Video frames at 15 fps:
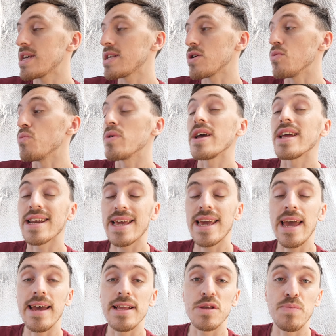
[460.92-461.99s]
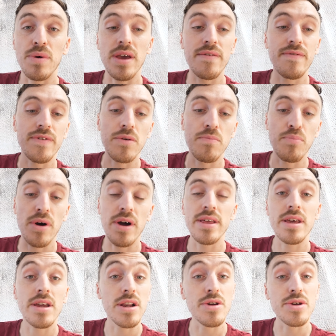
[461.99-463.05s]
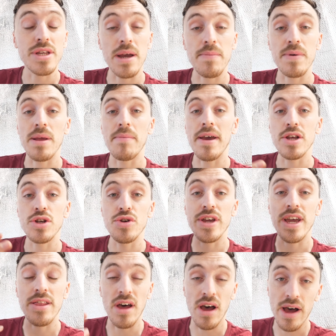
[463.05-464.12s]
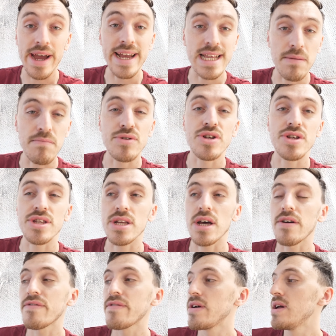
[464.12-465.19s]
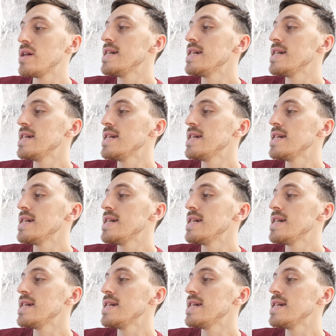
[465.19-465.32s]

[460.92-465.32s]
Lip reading: they're sold in kits, but if you buy the glue separately, make sure you get the high temperature stuff.